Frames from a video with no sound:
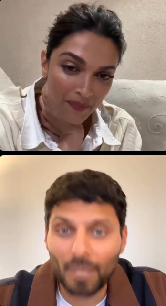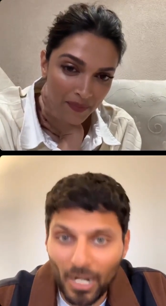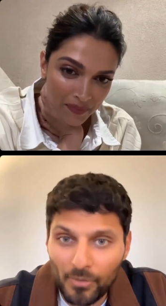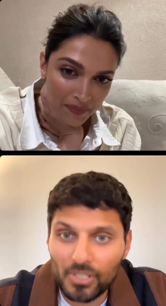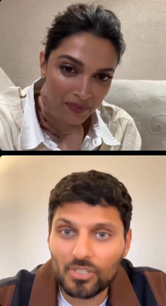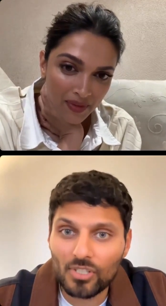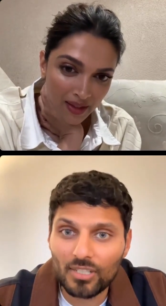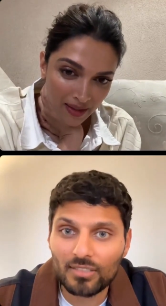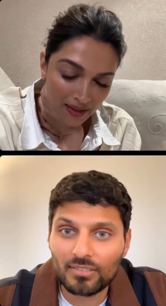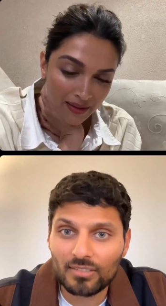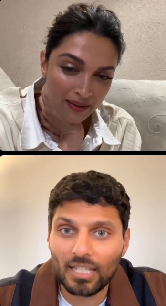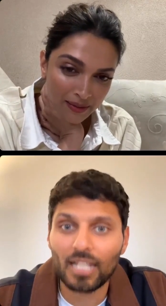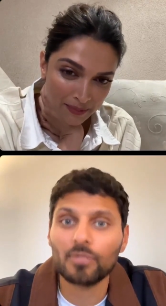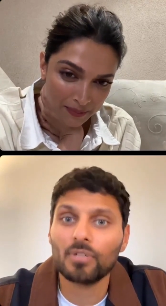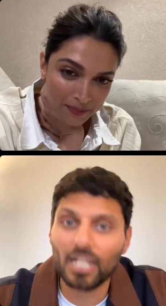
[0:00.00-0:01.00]

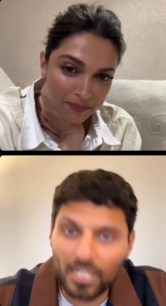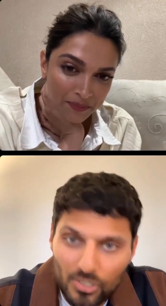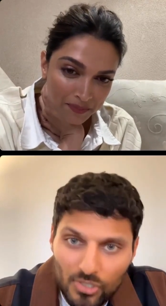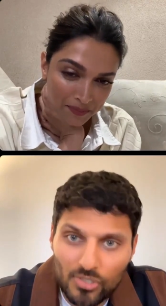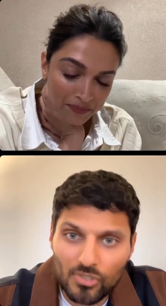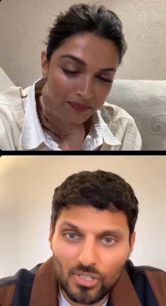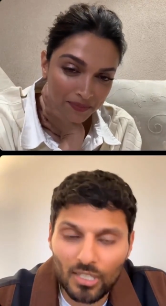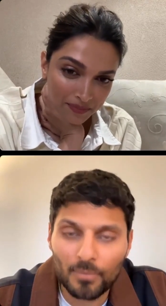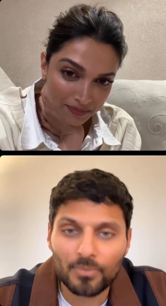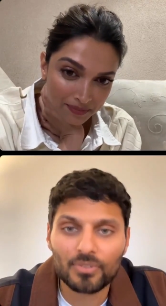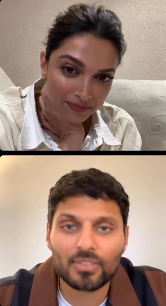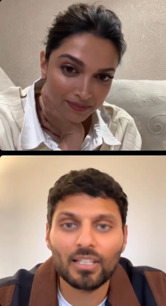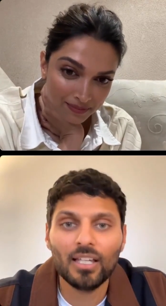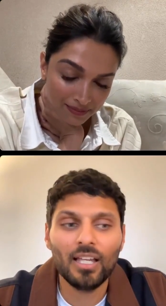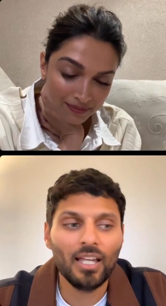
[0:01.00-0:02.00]
Speaker 1: marriages and
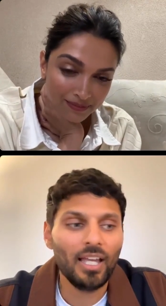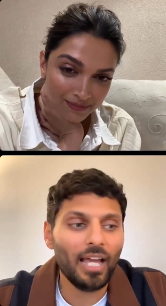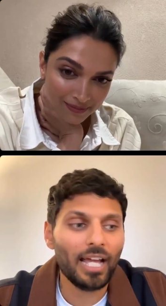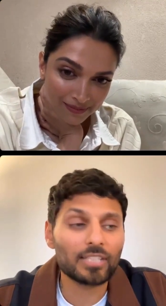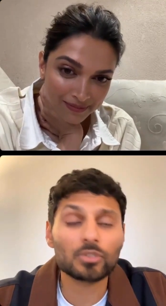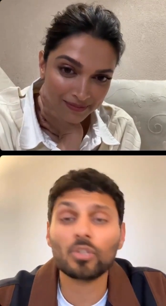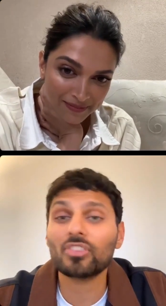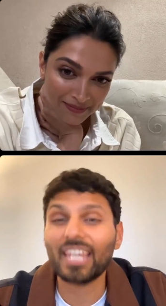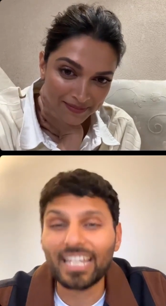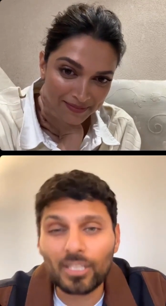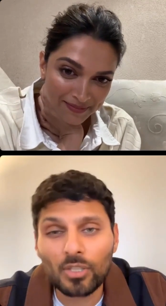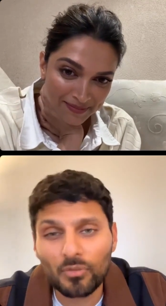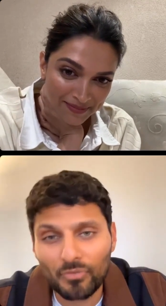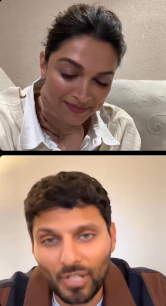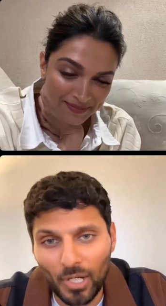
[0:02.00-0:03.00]
relationships. And so
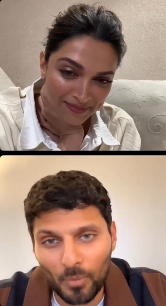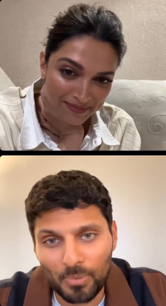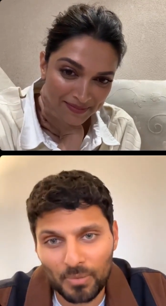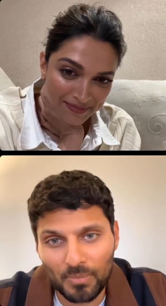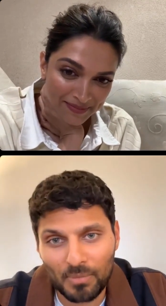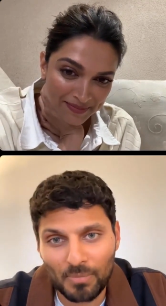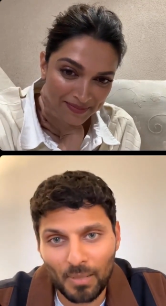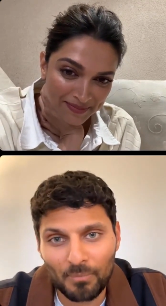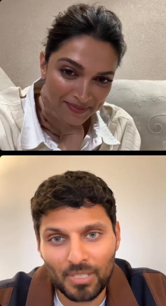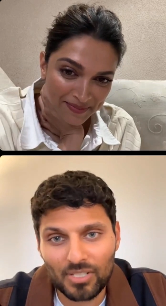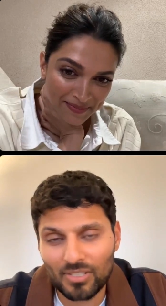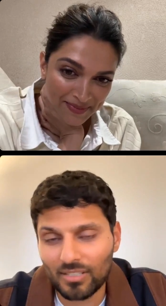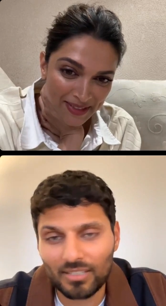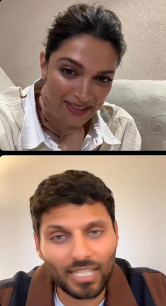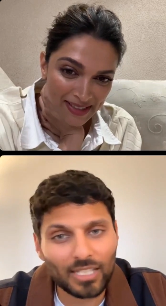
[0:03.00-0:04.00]
thank you for helping me in my
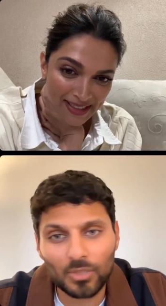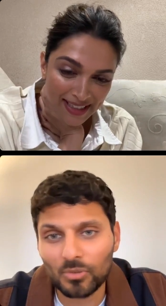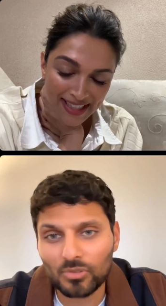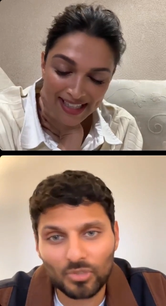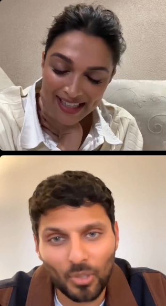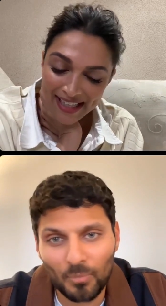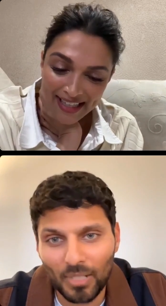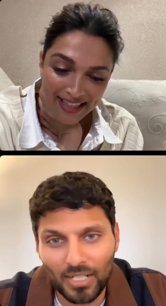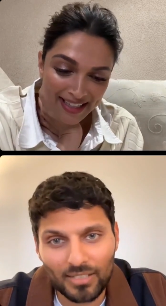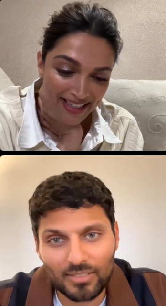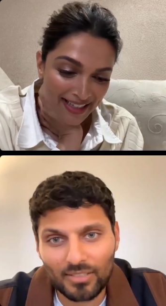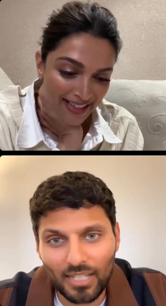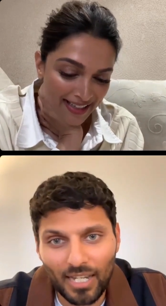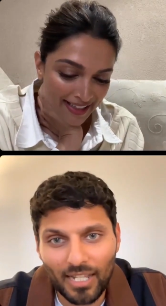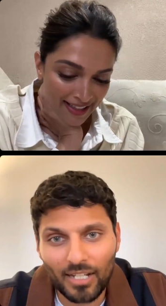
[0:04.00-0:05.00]
mission. Thank you so
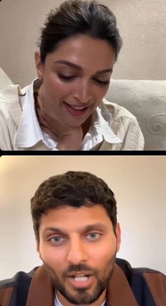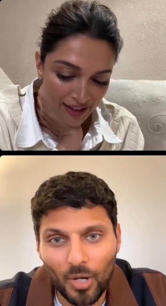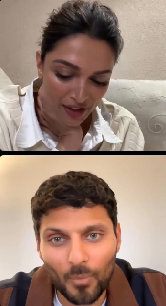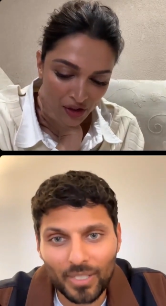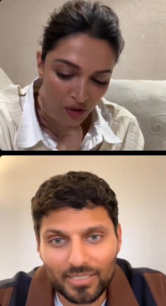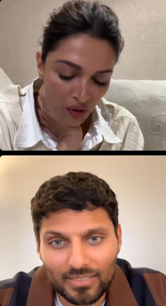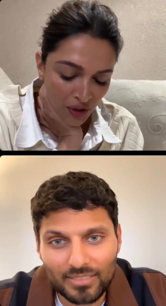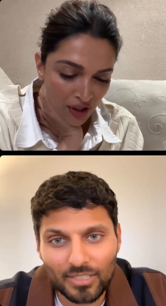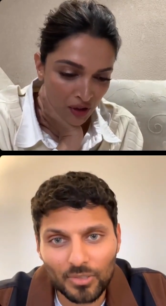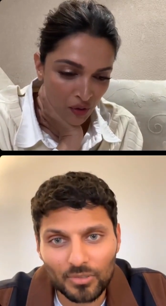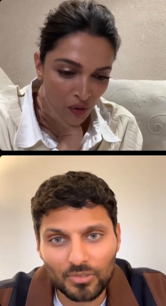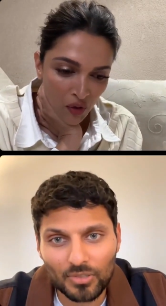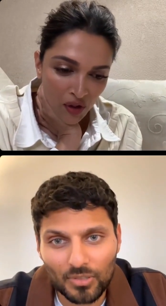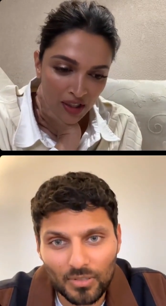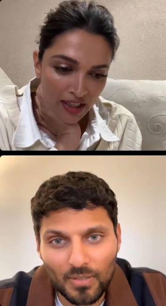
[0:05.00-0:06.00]
much. Not and I can't wait to see it
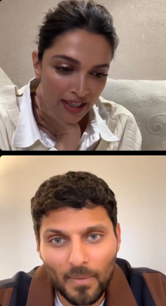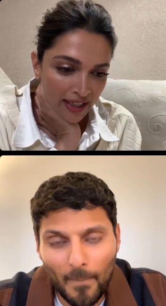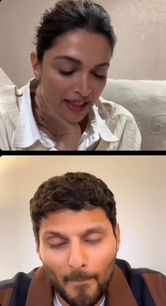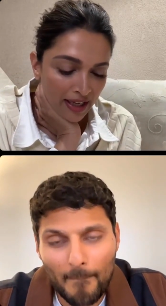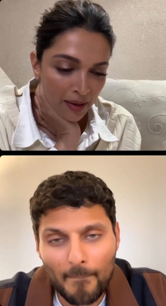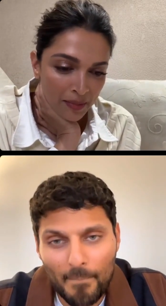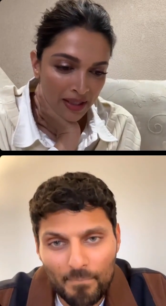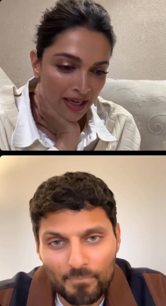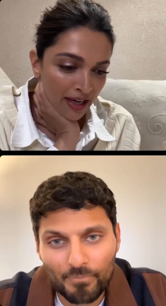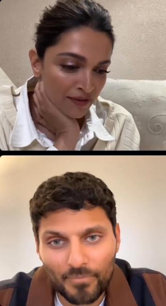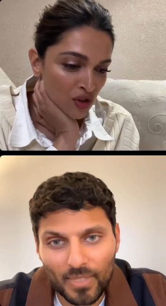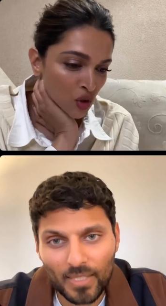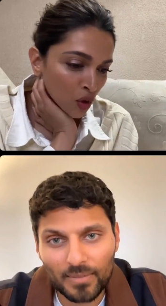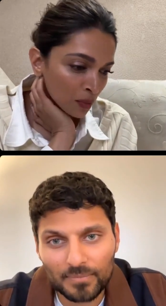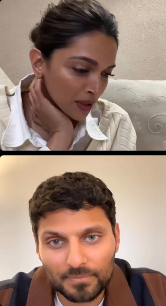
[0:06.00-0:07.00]
Speaker 2: all. Like, I mean, I
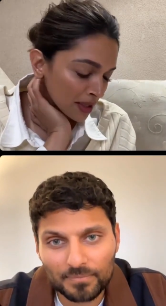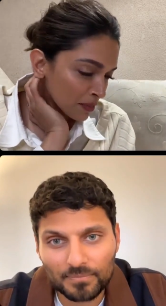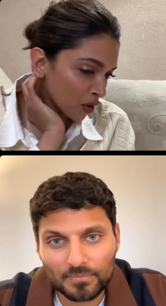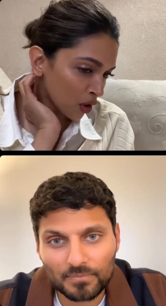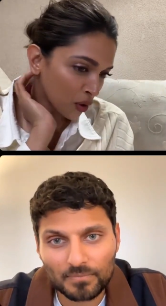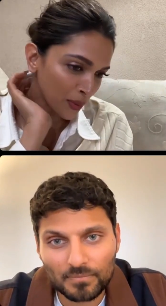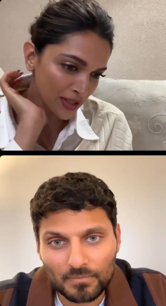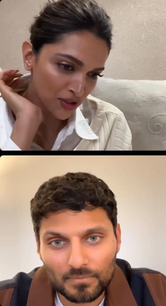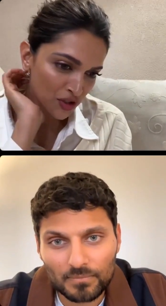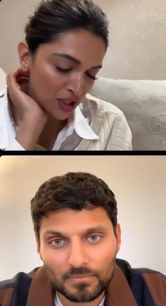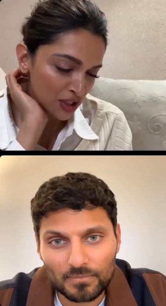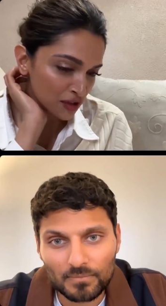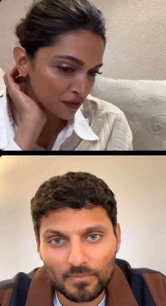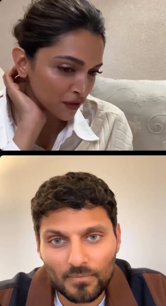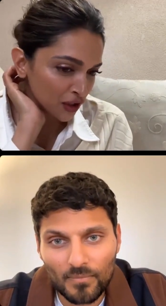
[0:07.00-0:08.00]
have so many more
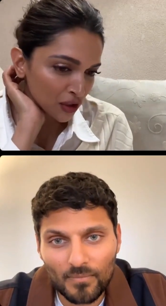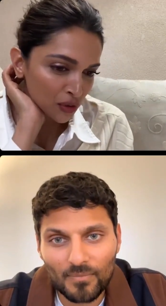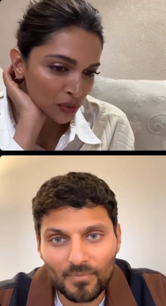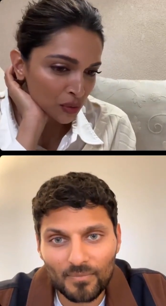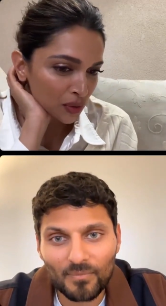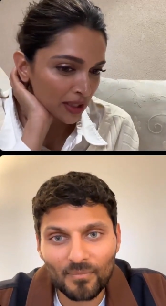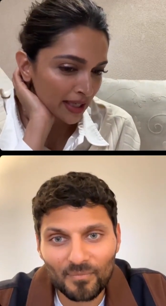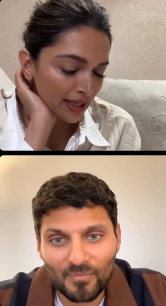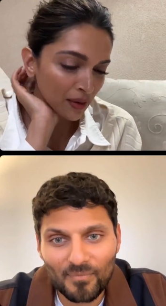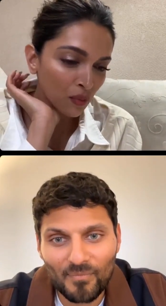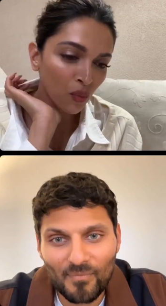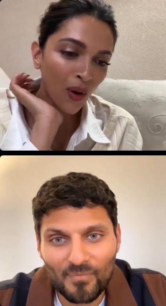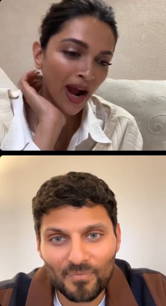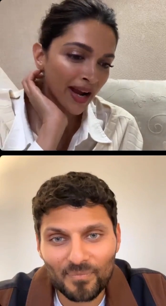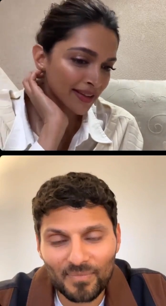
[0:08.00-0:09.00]
questions for you, like
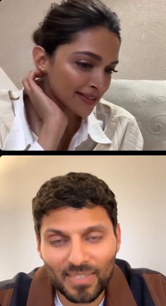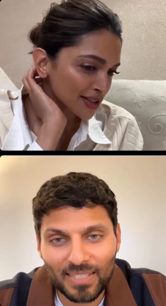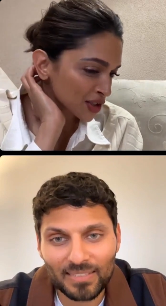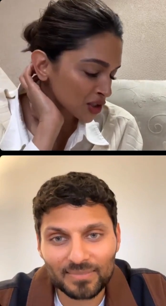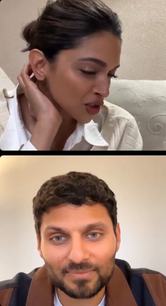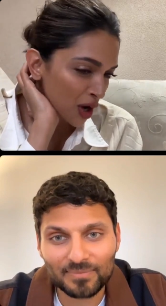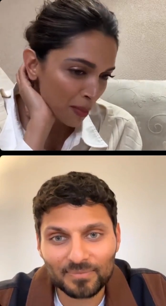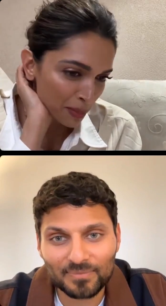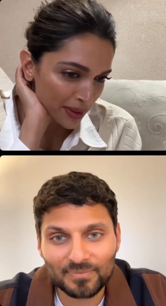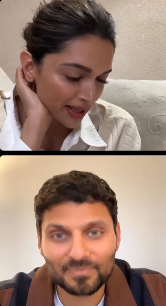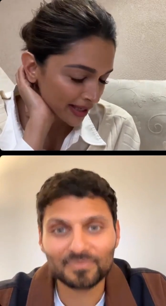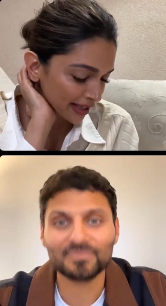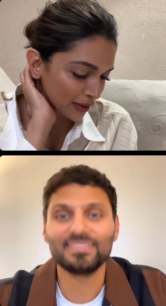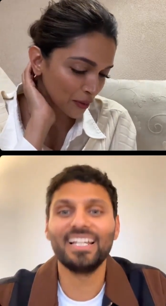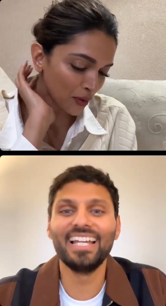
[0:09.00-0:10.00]
why this
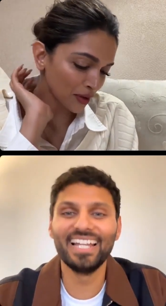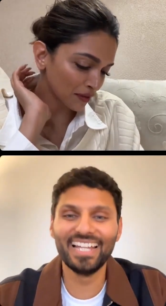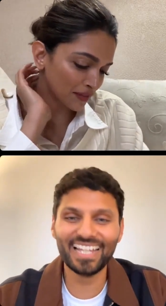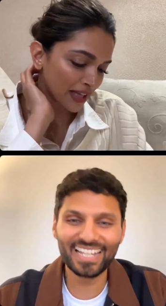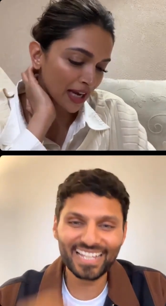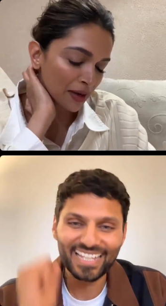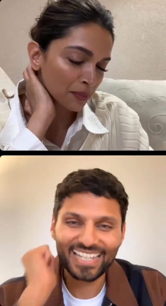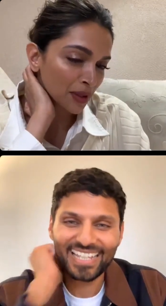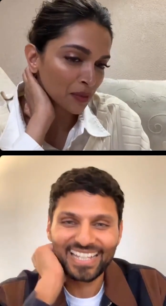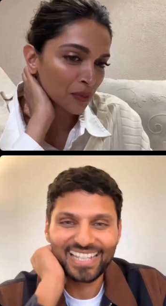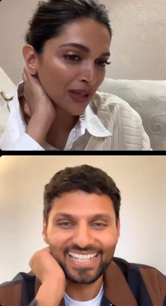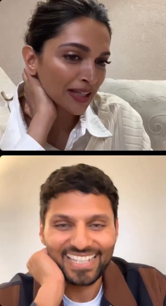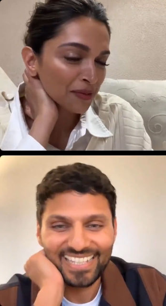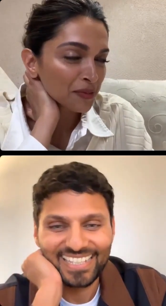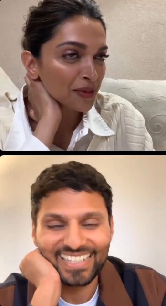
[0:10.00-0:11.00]
topic and all of that. But
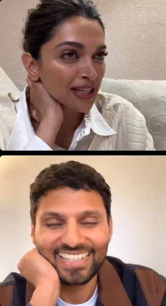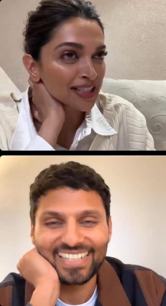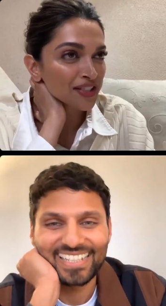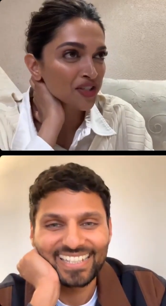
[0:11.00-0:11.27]
we'll we'll